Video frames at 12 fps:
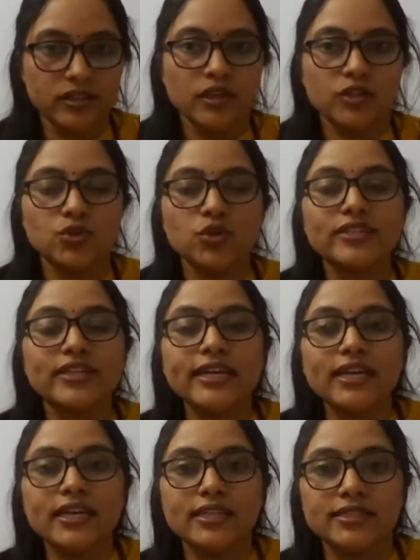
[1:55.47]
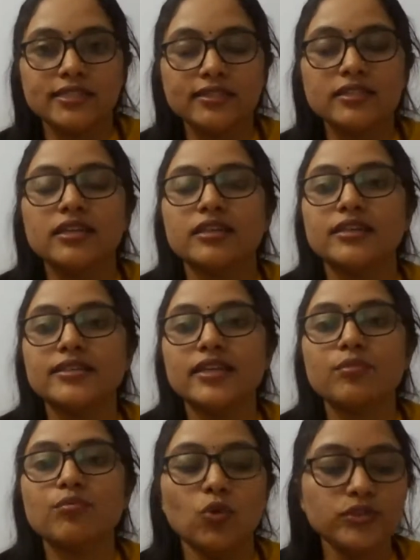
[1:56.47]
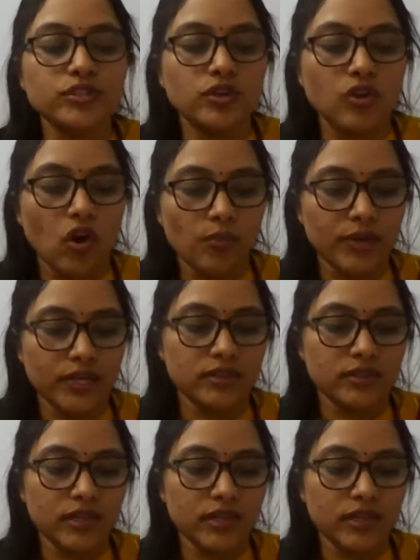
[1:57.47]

So skin allergies, these are most common,